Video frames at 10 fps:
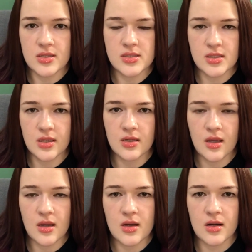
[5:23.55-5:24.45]

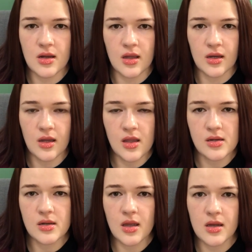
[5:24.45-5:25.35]
skincare and
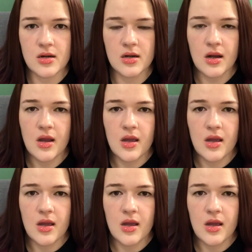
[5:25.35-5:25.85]
hair care,